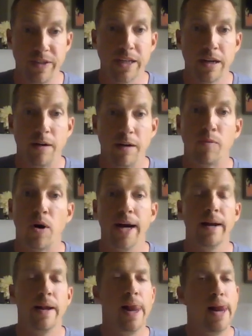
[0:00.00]
income,
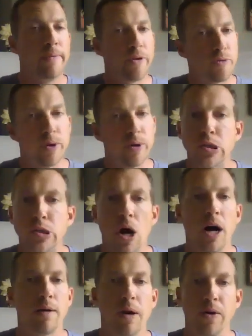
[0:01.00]
right? Doesn't really
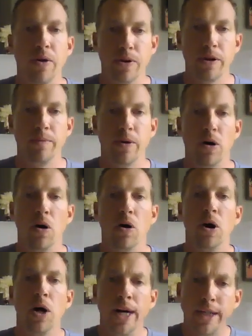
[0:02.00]
talk about Nerium at
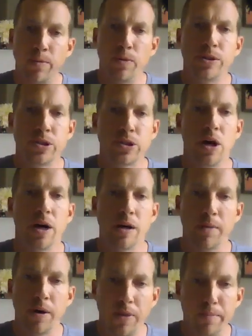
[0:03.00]
all. It's more just talking
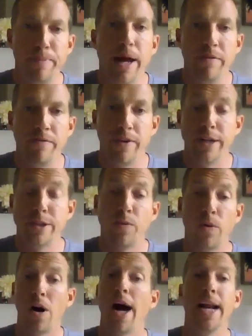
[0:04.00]
about the benefits.
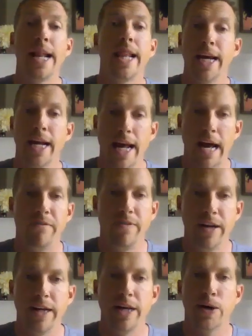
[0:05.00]
Well, I think that
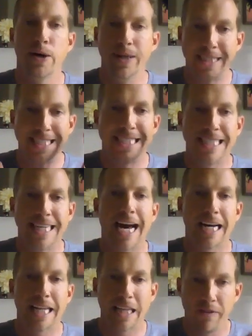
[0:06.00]
video is
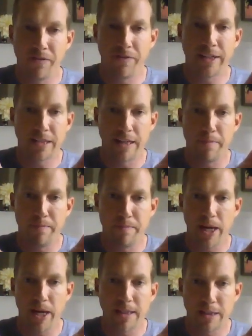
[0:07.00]
exactly fits that
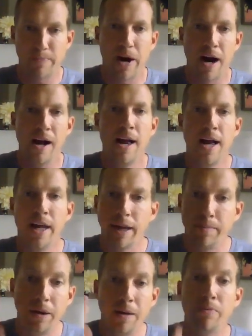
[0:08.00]
big spot
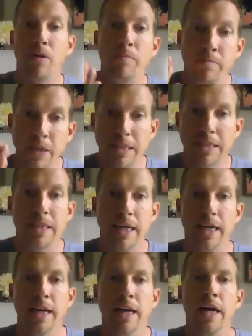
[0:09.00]
that people are
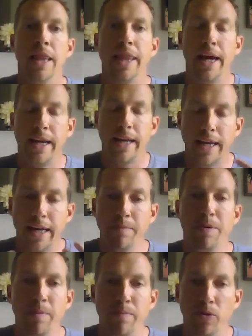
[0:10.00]
missing, that
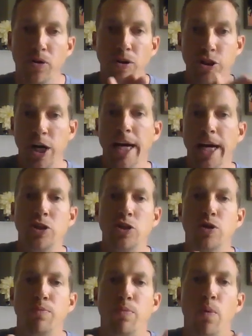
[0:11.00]
get people to change
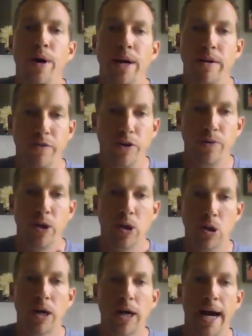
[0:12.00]
their point of view
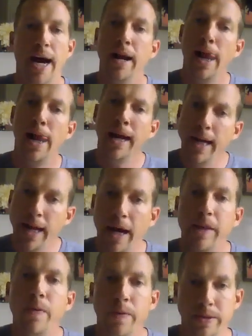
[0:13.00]
and look at
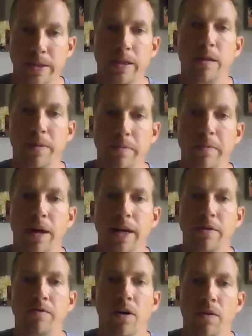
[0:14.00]
that there is a little bit of money
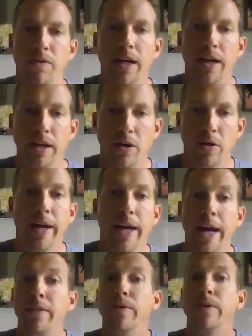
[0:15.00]
involved in getting going,
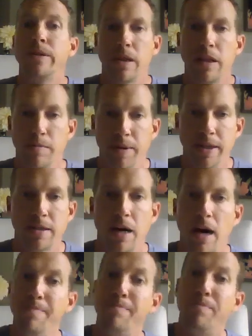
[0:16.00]
and there is a little bit of
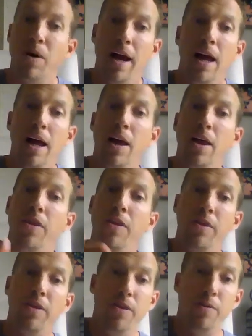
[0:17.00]
time, but
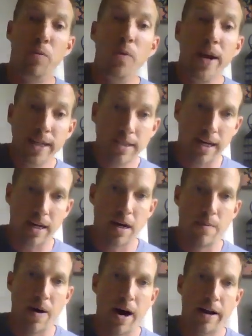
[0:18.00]
the wins that
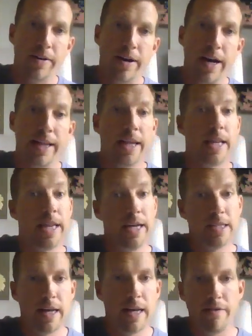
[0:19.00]
come out of it and the
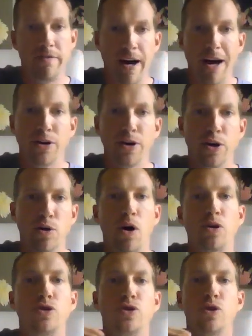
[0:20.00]
things that have value
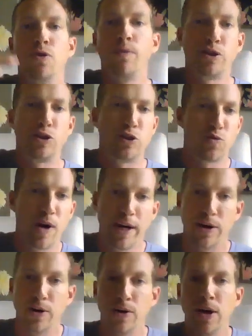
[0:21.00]
are so much
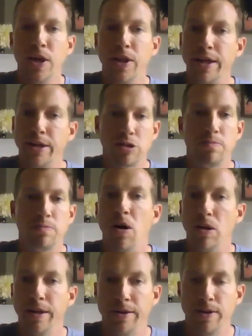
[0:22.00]
greater than the
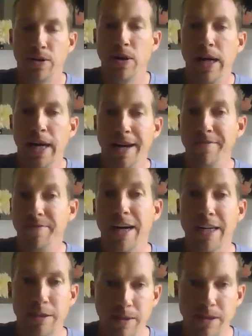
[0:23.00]
small little
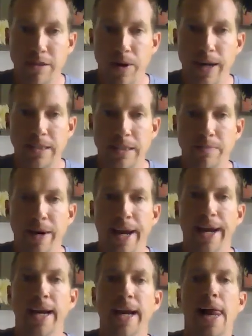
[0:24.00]
investments that one has to
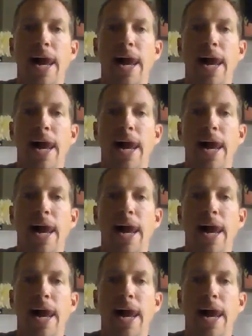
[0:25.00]
make.